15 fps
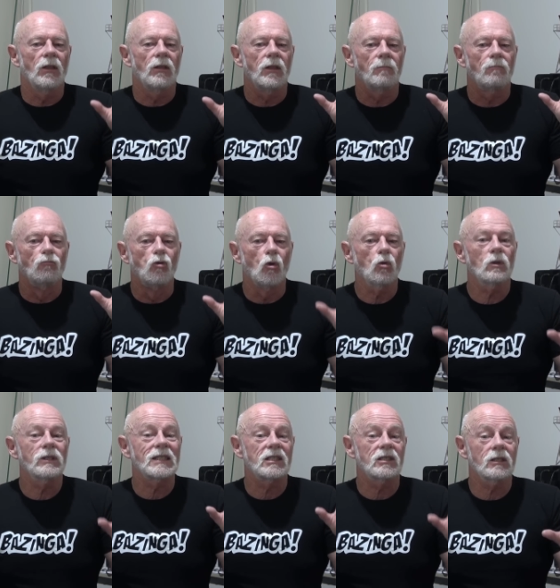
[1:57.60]
the
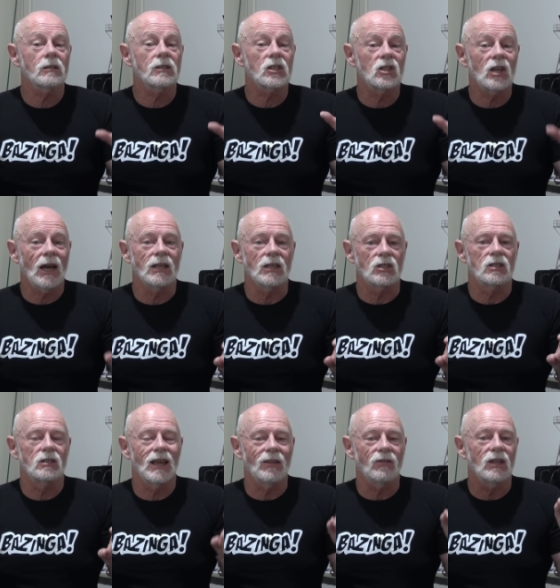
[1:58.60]
rule still states
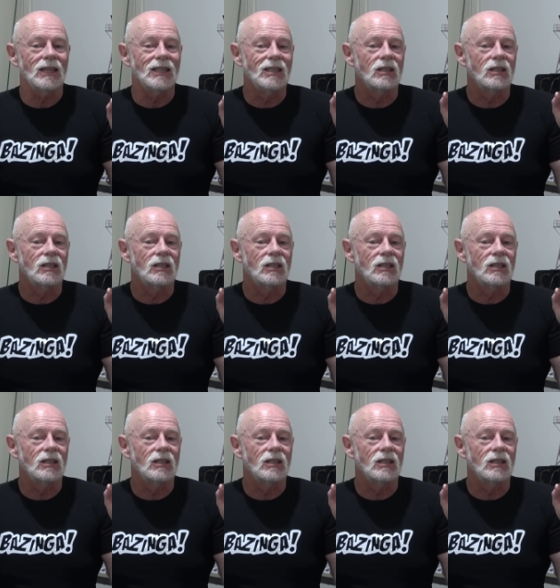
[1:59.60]
that the